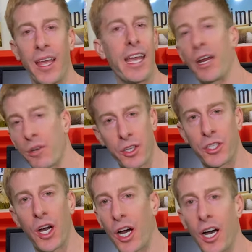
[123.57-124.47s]
Hair of the
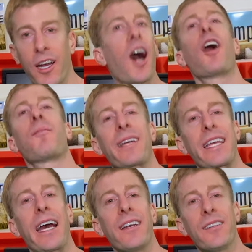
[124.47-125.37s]
Dog,
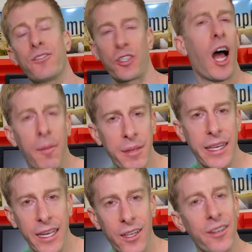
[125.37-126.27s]
Armageddon, Zombie
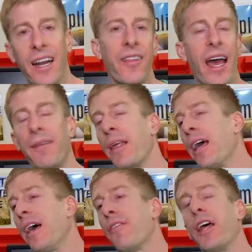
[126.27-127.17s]
Killer, none of that.
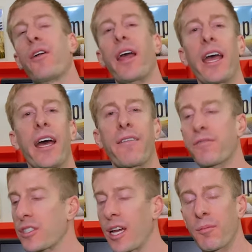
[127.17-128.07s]
They don't have
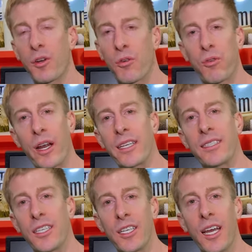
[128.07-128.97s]
some
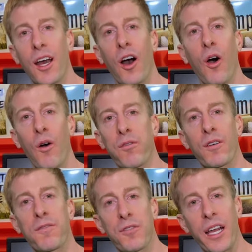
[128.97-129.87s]
crazy
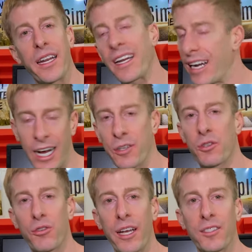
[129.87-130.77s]
overinflated and
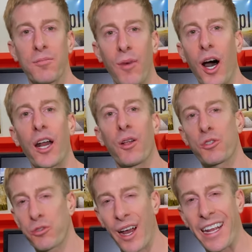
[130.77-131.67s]
underdressed model
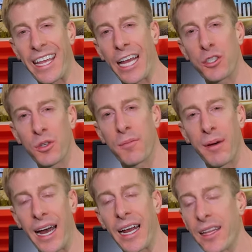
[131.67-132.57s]
trying to get you to
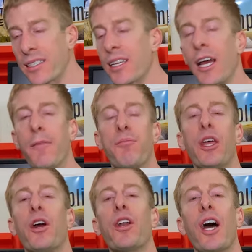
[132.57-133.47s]
buy this.
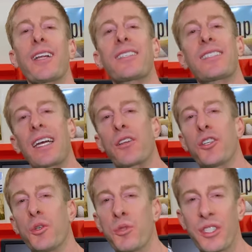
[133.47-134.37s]
They're not selling
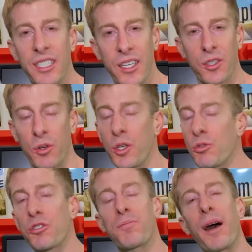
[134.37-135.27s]
you sizzle.
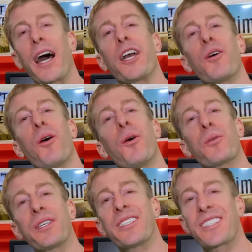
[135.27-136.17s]
NutraBio
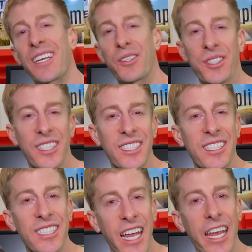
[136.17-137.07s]
only sells the
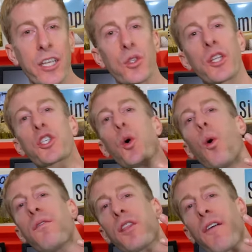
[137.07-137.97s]
steak. So let's go
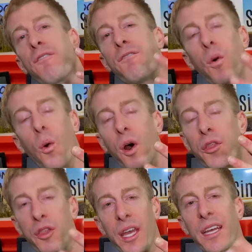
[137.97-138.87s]
over the four
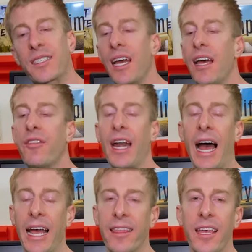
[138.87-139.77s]
things that
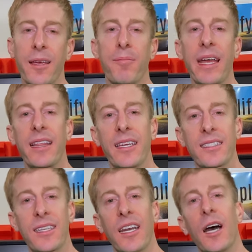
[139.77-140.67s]
I think make this
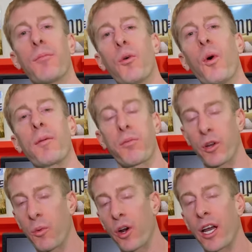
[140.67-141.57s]
the number one
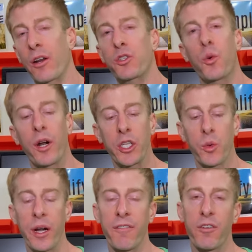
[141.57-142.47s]
pre-workout in
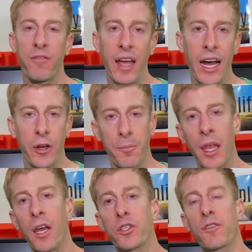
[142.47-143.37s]
2020 for value.
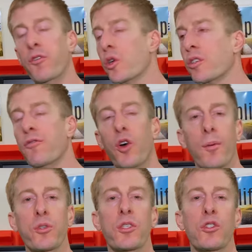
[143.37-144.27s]
So first and
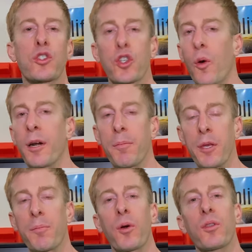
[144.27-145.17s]
foremost, so many
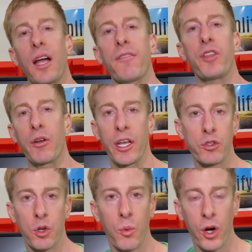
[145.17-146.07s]
people love their
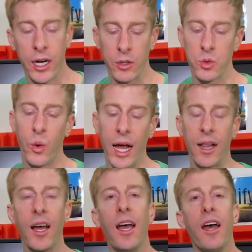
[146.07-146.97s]
intra-workouts. Well,
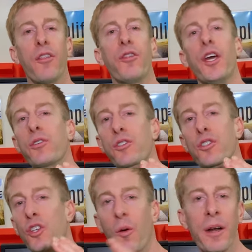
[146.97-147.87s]
there's
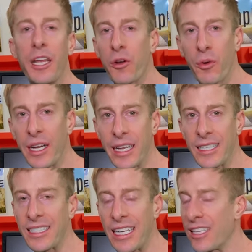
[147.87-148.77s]
so many
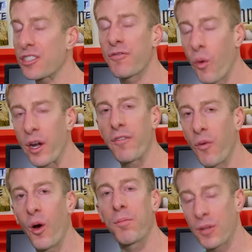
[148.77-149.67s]
ingredients in this
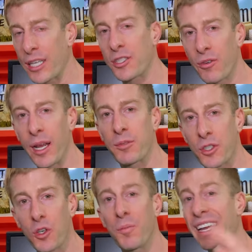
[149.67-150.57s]
44 plus gram
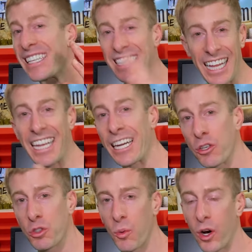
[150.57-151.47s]
scoop. It's like an
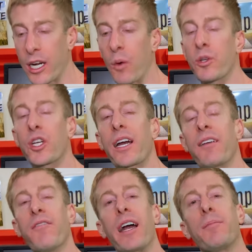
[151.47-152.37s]
intra-workout. We're
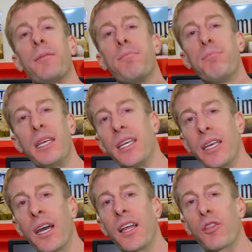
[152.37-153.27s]
talking vitamin
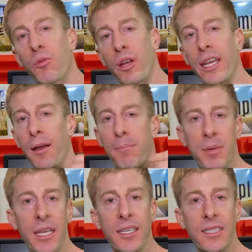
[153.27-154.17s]
B3,
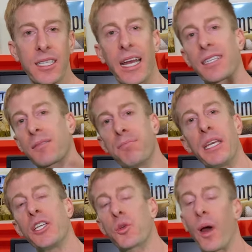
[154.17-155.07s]
B6,
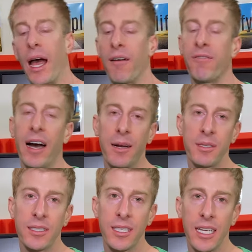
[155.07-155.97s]
B12,
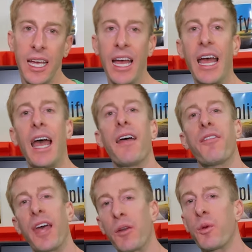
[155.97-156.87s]
vitamin C, and
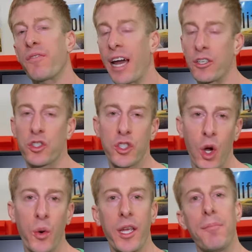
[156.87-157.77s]
then we've got
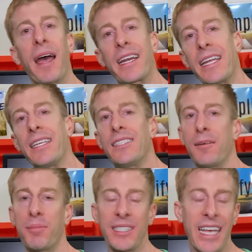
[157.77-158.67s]
sodium,
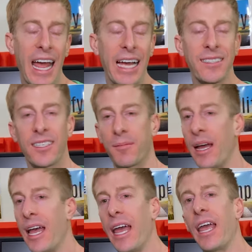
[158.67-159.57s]
magnesium, potassium,
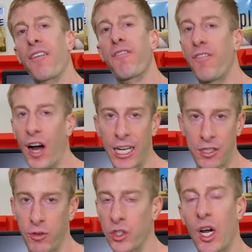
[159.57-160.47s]
and
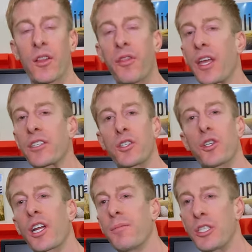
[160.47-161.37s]
phosphorus, all the things that
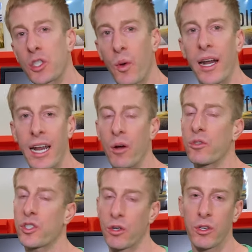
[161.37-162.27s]
you're going to be sweating
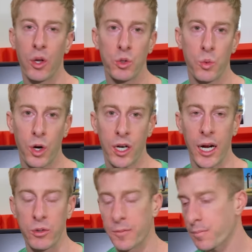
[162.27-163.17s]
out during those
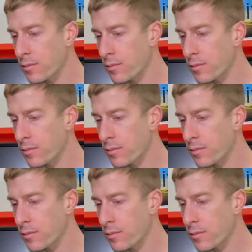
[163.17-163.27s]
workouts.